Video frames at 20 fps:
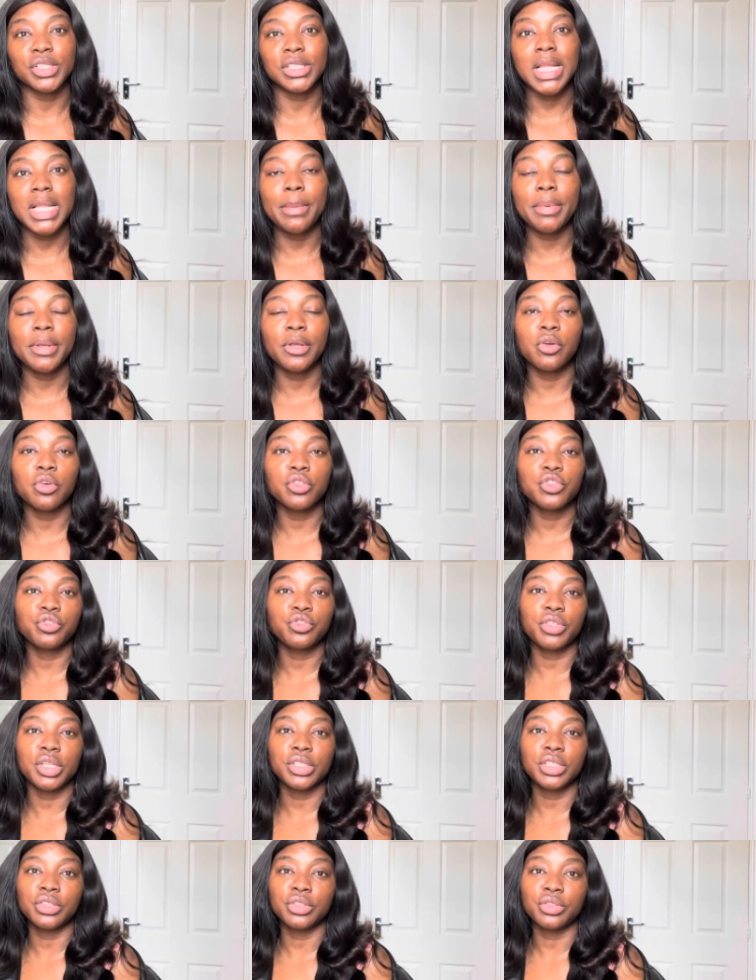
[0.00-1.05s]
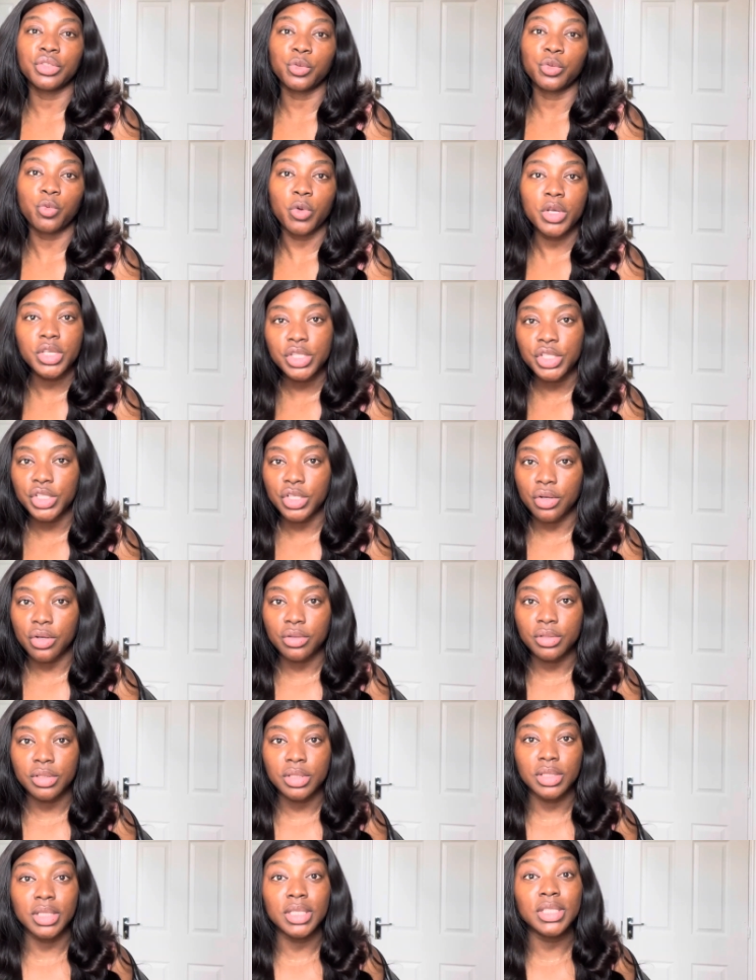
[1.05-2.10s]
let me go straight to the
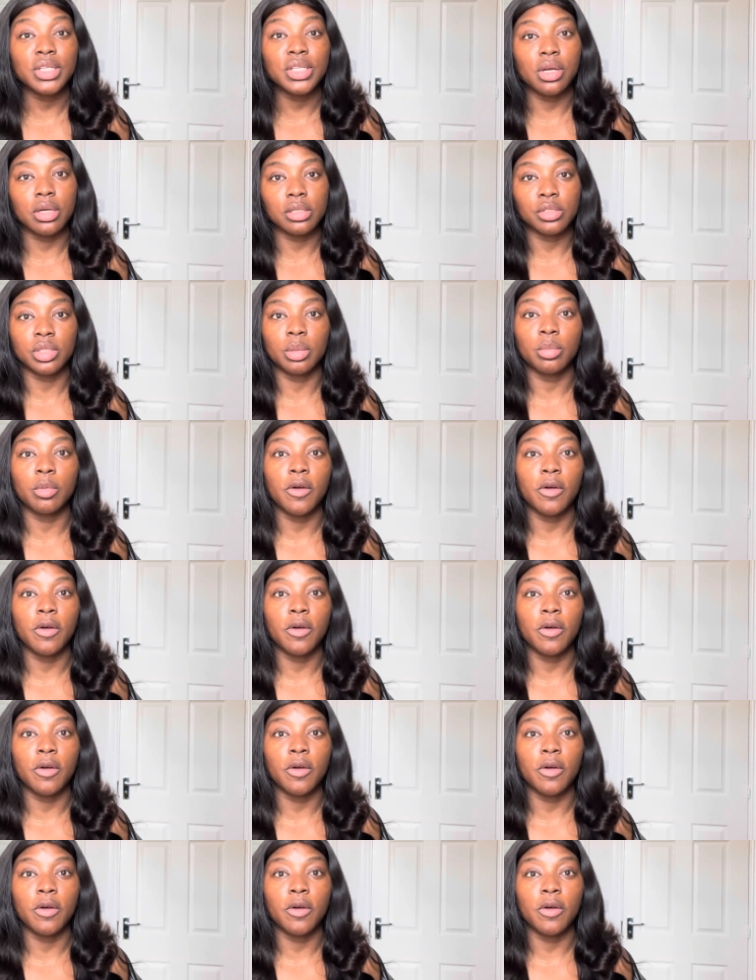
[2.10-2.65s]
questions these custom